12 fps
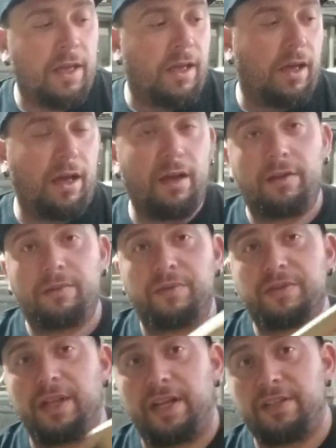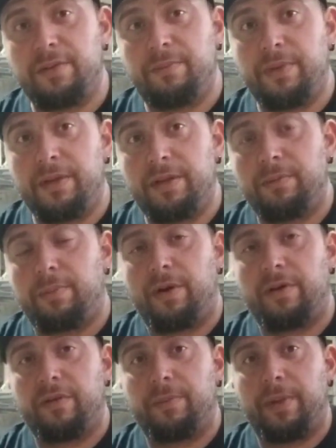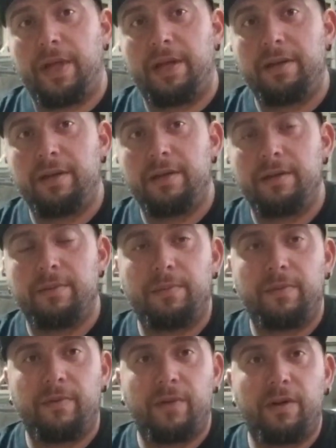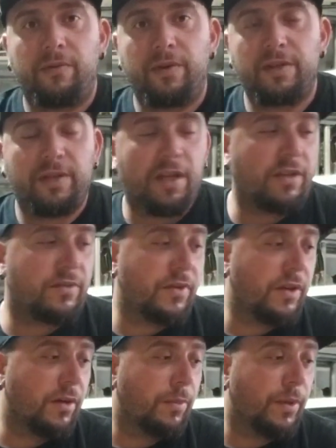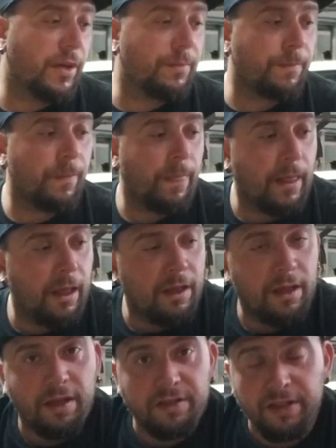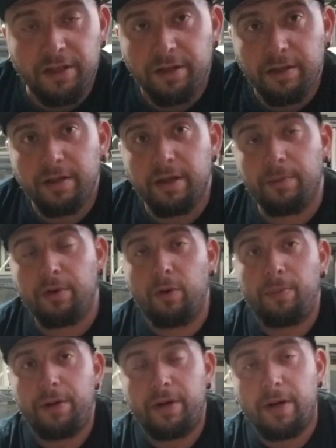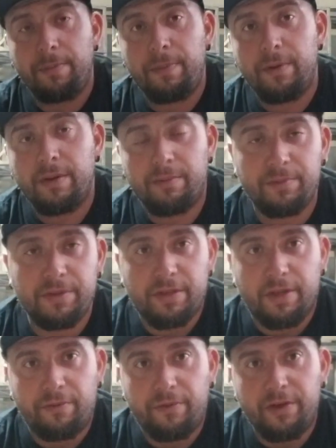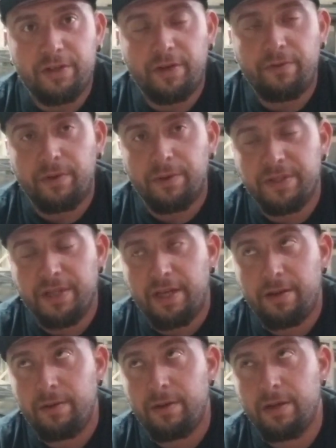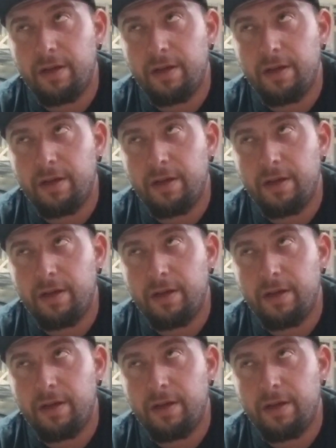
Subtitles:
It wasn't actually being part of the plan for today's video, but it's here. I'm going to open it up. I'm just going to finish off what I was saying.